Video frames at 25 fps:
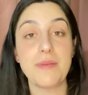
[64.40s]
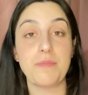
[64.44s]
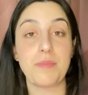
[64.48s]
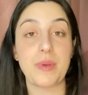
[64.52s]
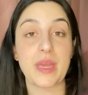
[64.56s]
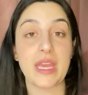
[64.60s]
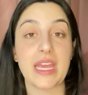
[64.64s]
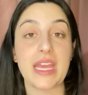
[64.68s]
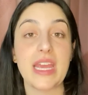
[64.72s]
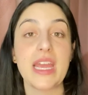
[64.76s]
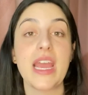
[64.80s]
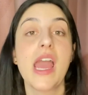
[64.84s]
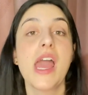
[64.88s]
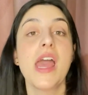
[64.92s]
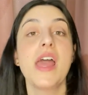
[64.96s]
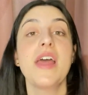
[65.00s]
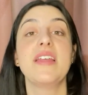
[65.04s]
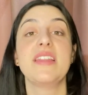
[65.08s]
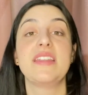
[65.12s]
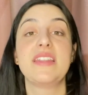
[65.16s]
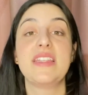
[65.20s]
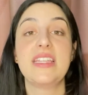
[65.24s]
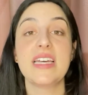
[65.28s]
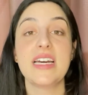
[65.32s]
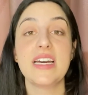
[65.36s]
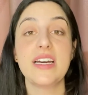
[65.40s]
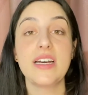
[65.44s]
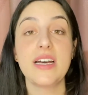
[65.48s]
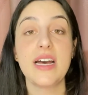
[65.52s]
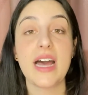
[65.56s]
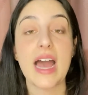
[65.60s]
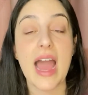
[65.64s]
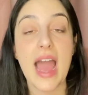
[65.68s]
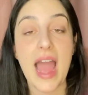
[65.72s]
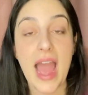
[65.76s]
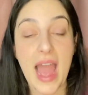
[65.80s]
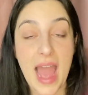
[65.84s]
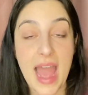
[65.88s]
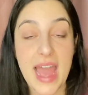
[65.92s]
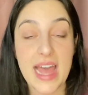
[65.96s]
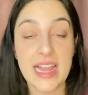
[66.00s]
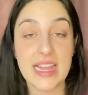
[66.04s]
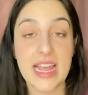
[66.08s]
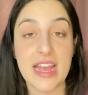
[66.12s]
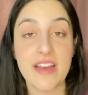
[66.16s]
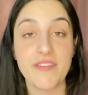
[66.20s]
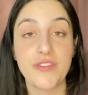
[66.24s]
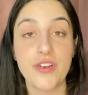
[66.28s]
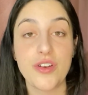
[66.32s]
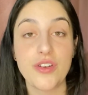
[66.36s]
be the high
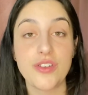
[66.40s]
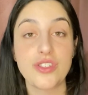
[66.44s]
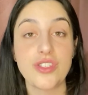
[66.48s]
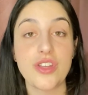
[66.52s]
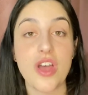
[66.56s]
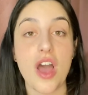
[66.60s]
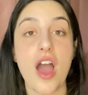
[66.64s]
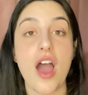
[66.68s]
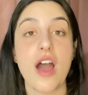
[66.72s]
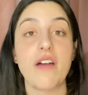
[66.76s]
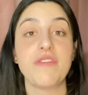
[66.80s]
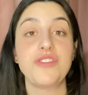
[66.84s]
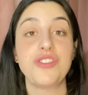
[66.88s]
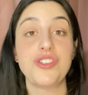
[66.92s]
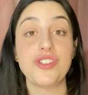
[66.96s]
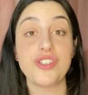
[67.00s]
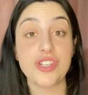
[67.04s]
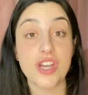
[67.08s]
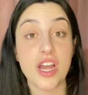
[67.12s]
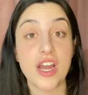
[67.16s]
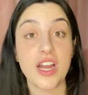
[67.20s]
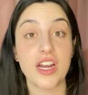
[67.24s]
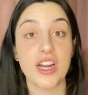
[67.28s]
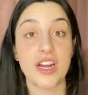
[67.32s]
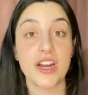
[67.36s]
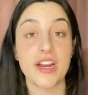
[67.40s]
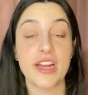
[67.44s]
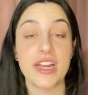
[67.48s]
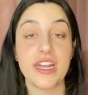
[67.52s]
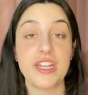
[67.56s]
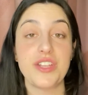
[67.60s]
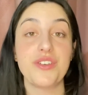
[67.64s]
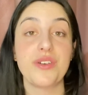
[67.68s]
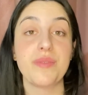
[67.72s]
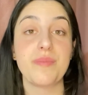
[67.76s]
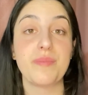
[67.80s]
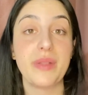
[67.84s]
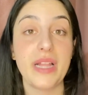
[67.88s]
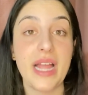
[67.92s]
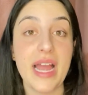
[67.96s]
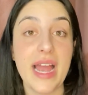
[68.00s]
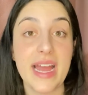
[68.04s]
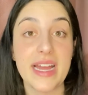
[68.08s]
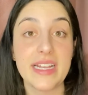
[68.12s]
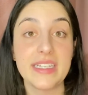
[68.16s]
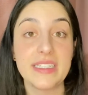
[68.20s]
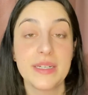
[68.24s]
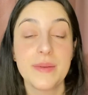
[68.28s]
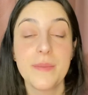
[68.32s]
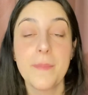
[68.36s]
levels of sugar in your
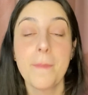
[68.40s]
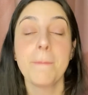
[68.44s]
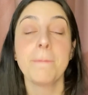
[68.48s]
blood.